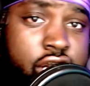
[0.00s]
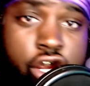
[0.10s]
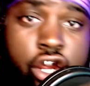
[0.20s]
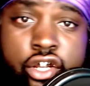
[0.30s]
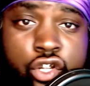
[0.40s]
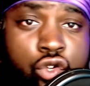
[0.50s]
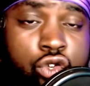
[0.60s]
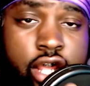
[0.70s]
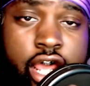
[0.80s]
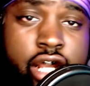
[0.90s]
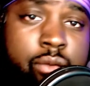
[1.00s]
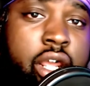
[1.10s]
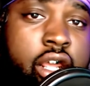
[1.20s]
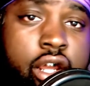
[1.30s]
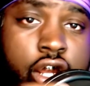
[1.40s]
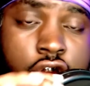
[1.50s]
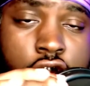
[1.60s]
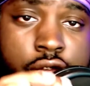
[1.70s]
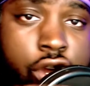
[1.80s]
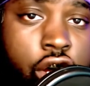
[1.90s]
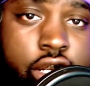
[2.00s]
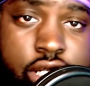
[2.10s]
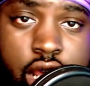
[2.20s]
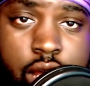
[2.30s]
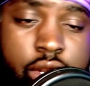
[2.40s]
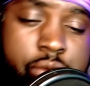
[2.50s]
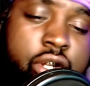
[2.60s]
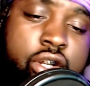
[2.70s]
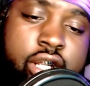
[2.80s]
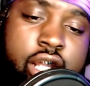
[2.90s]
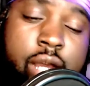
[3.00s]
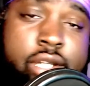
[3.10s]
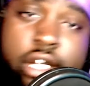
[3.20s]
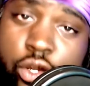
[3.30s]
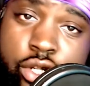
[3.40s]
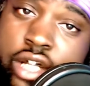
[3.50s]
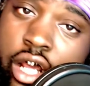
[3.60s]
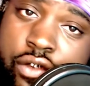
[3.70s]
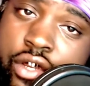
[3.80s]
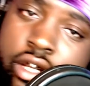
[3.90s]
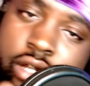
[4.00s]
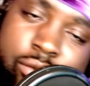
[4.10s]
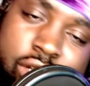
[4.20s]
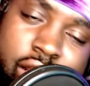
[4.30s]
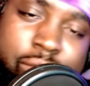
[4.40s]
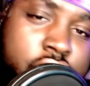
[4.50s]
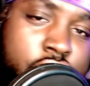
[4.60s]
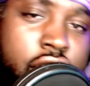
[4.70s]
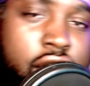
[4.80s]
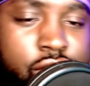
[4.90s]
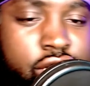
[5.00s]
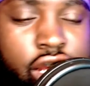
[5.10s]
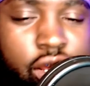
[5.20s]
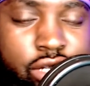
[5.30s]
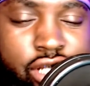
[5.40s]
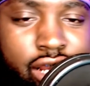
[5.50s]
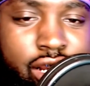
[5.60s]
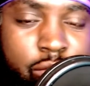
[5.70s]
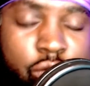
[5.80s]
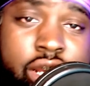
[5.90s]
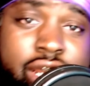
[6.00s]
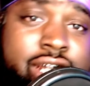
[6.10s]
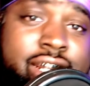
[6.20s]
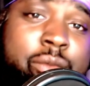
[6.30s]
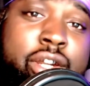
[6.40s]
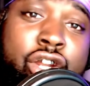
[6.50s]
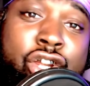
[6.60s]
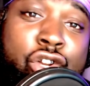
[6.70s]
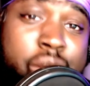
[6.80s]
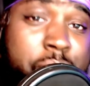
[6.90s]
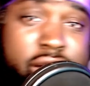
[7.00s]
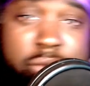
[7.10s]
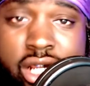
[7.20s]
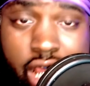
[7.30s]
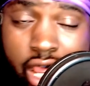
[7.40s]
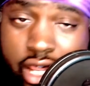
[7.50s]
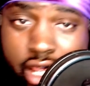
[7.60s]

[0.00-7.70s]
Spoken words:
cartoon or anime of all time? Let me know in the comments. I know it's tough. Let me know, y'all, what y'all number one is. Let me know the creepiest Meatcanyon